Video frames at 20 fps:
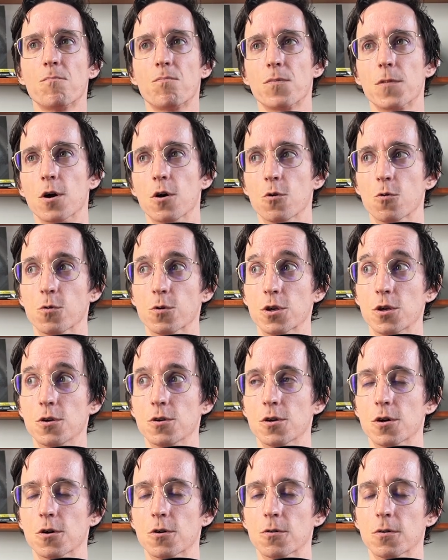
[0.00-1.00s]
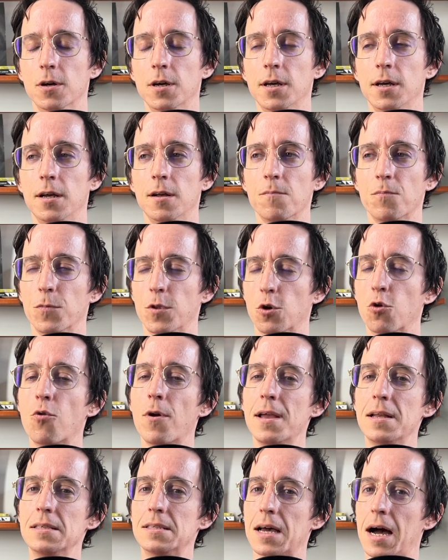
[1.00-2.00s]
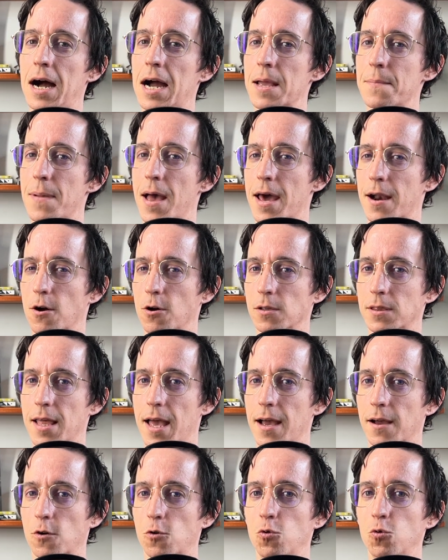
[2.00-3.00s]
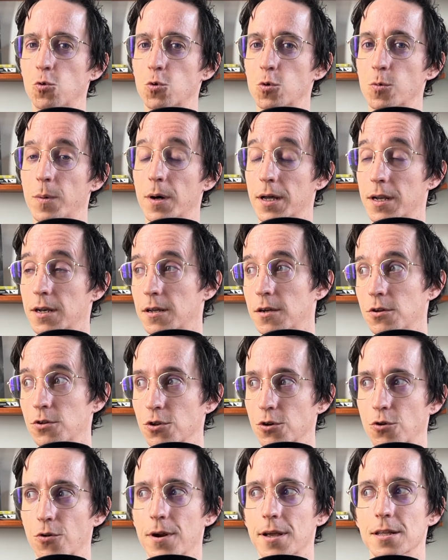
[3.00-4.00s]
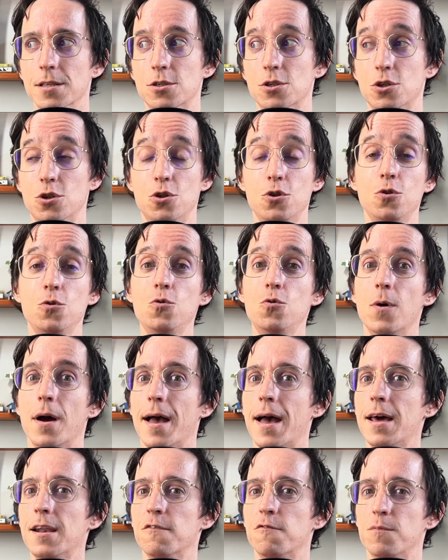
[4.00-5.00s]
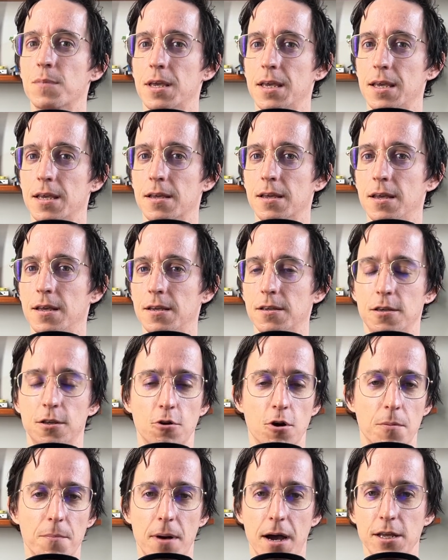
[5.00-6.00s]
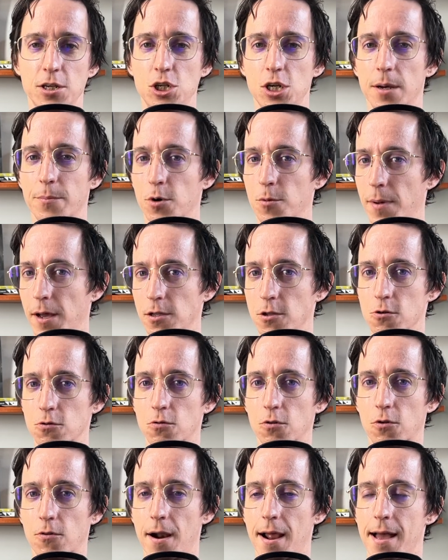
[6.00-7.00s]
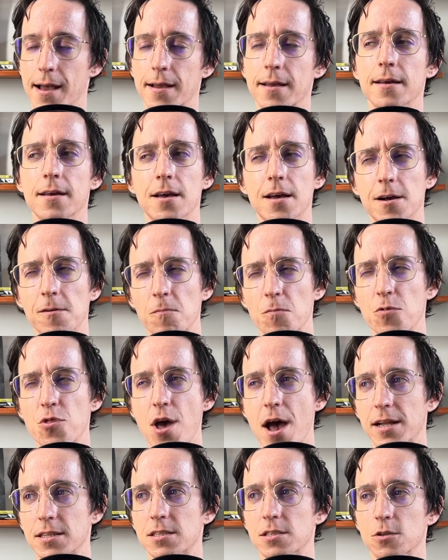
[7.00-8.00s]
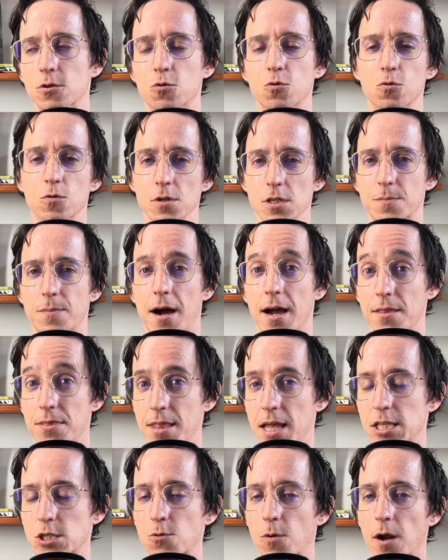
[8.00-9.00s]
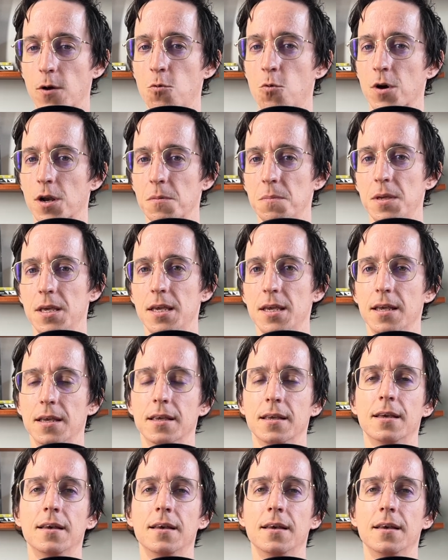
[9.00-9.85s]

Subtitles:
oh, well, the grades I'm at aren't that cool, but the grades 2 ahead of me, at my gym or my local crag, that's the cool spot, and that's where I want to be.